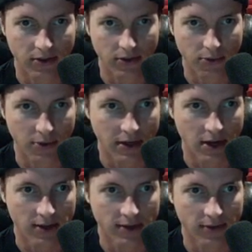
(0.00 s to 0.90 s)
three
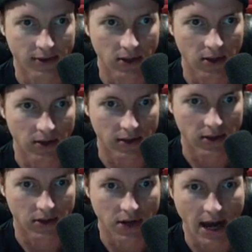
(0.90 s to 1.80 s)
notes. If we solo this
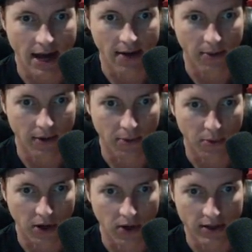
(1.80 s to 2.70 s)
strat, we're we're
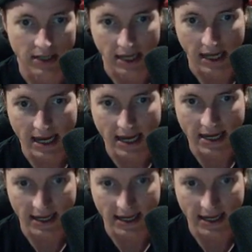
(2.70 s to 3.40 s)
going to E,